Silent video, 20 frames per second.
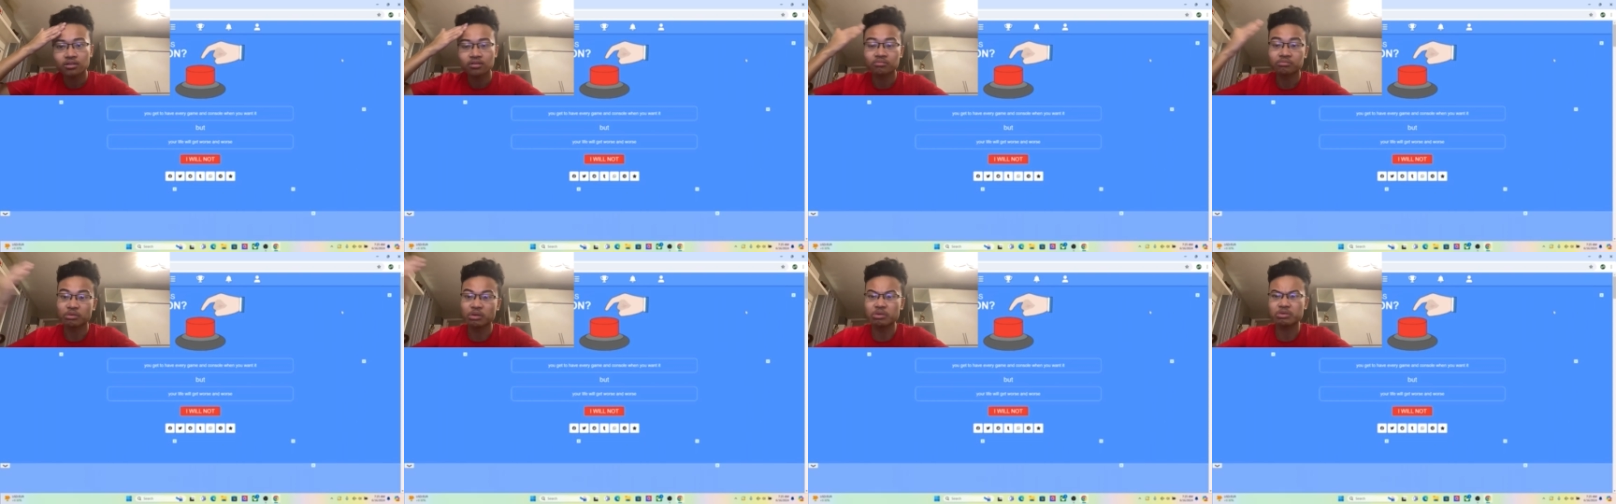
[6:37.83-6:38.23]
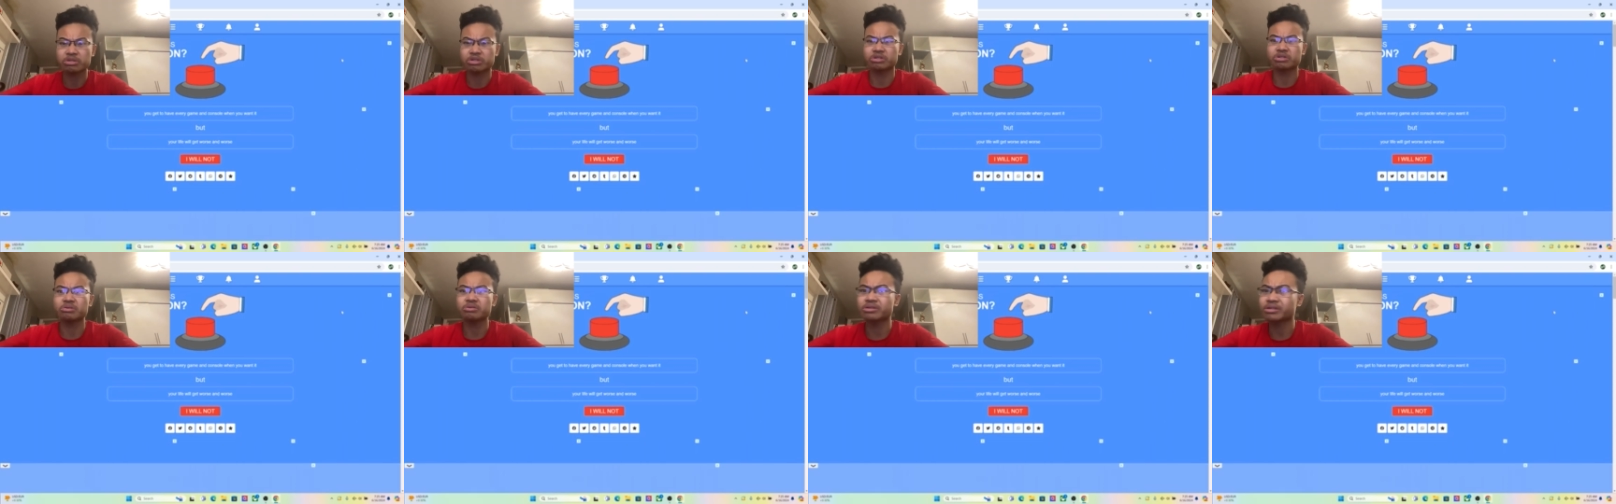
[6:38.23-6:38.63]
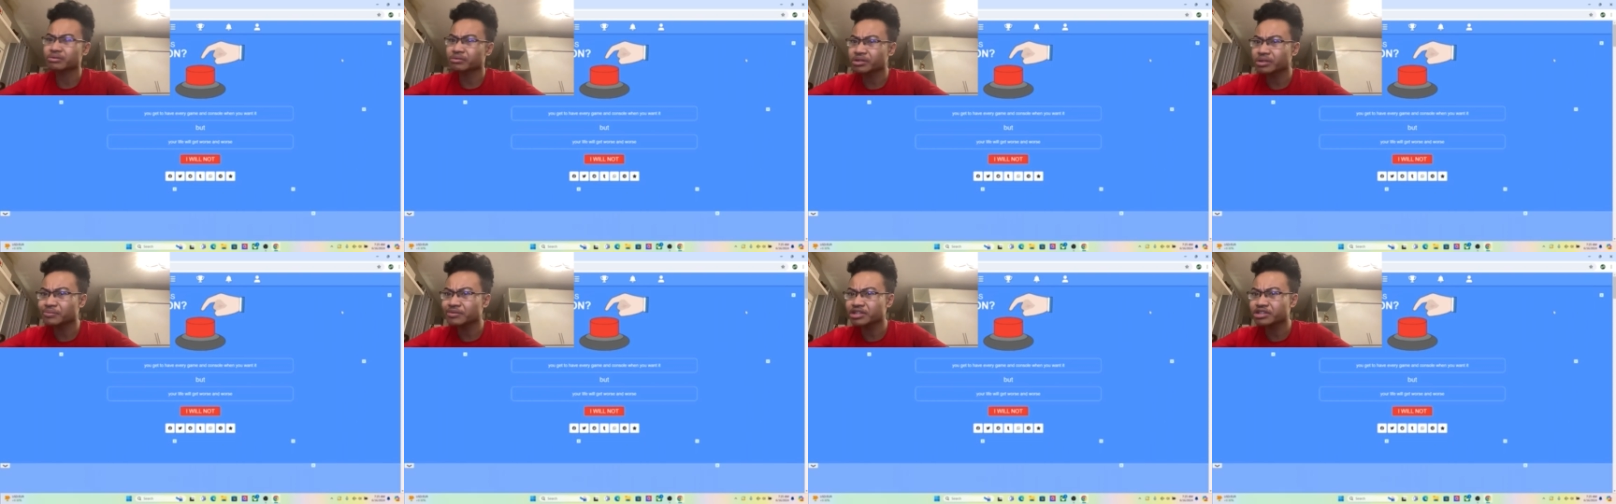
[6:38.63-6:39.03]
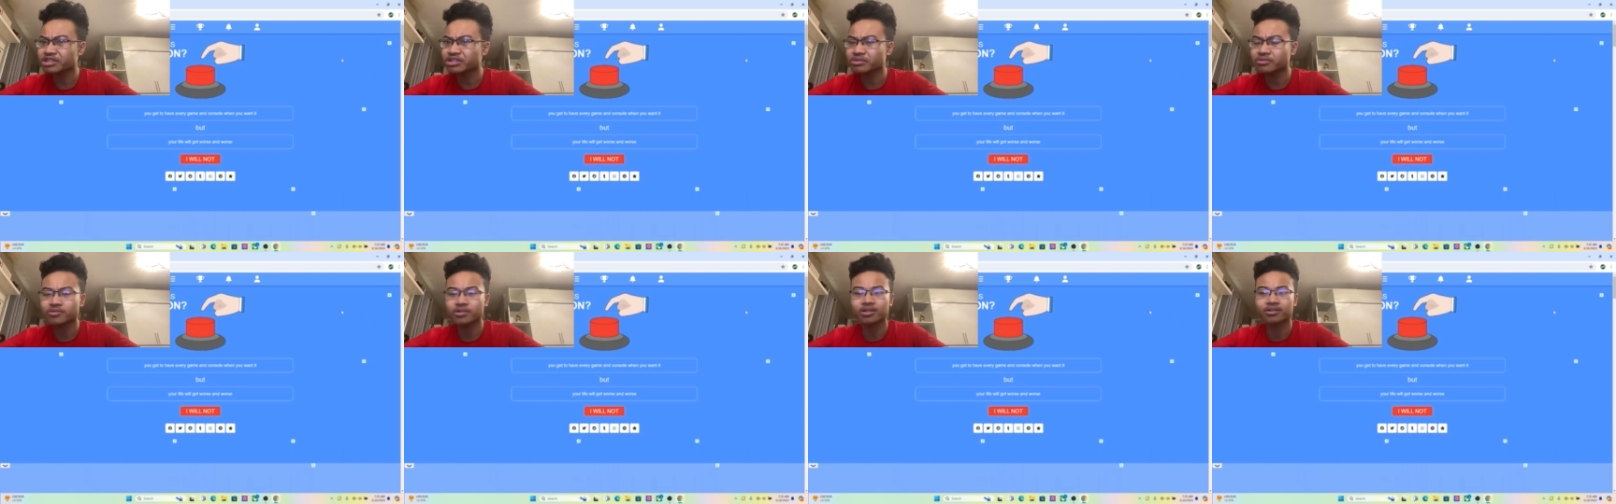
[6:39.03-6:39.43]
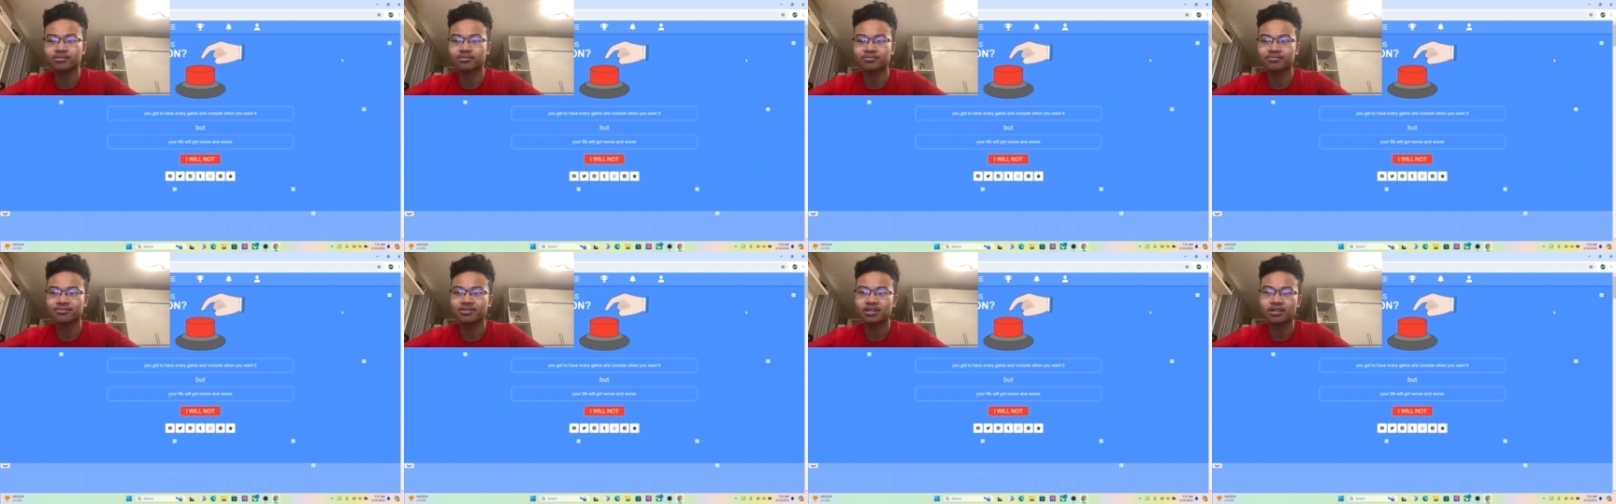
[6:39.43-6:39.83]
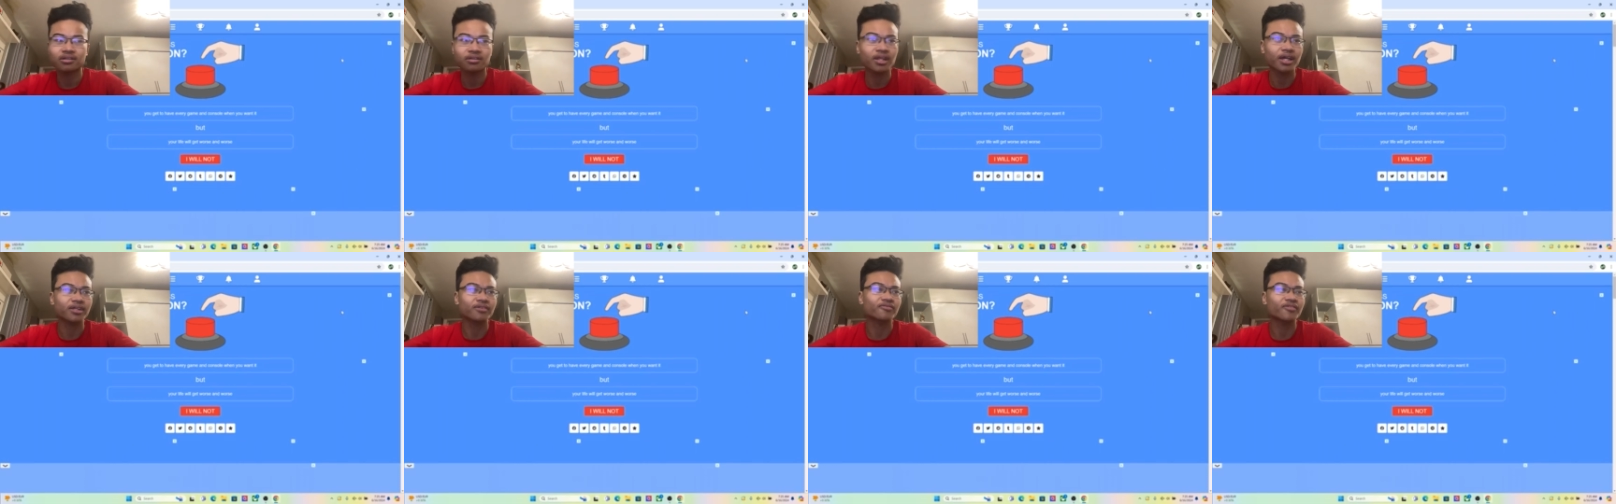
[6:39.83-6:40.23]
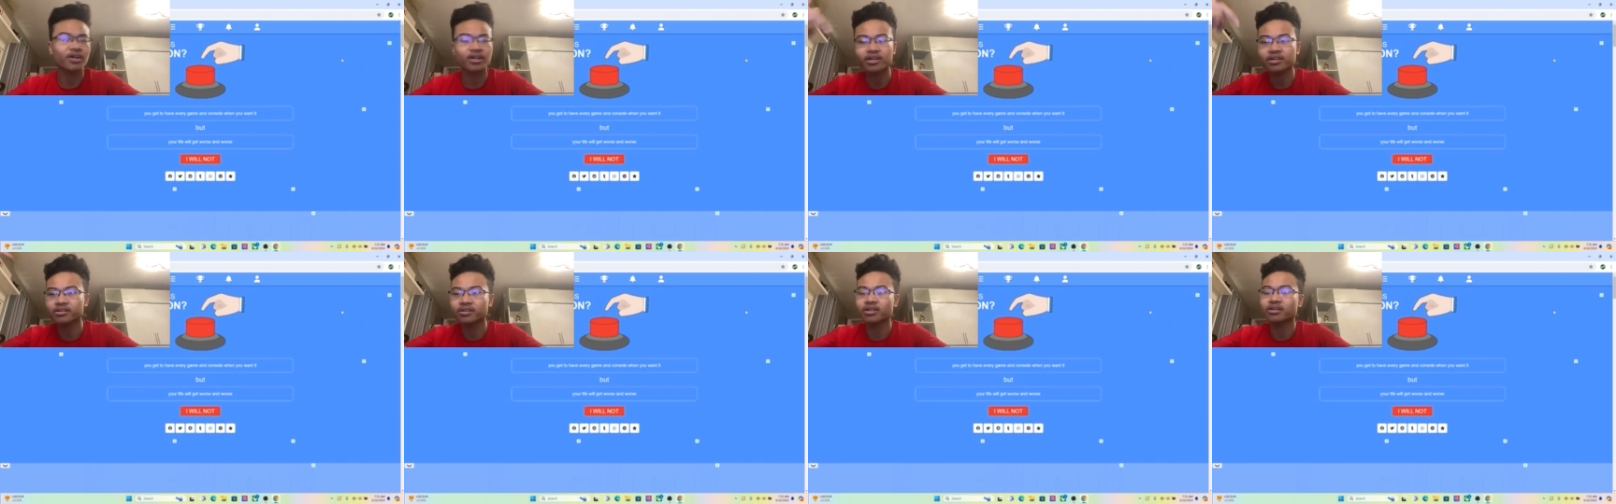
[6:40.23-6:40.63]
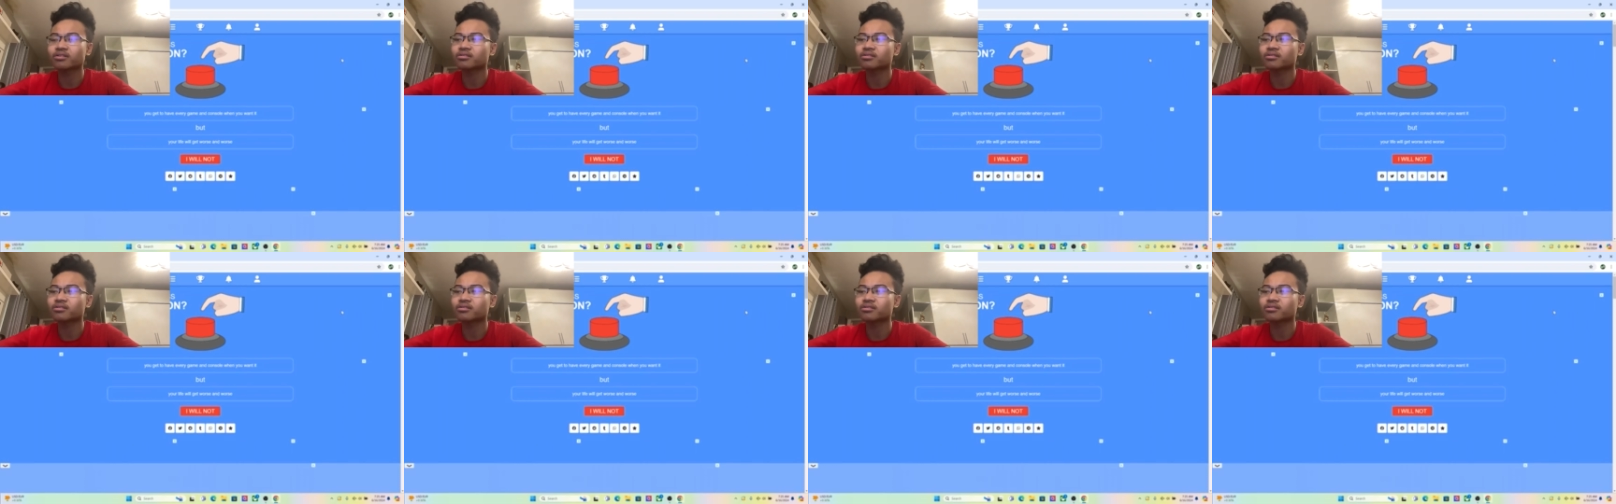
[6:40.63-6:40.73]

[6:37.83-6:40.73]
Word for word: Oh, shooting? What do you mean shooting? Like fucking yeah,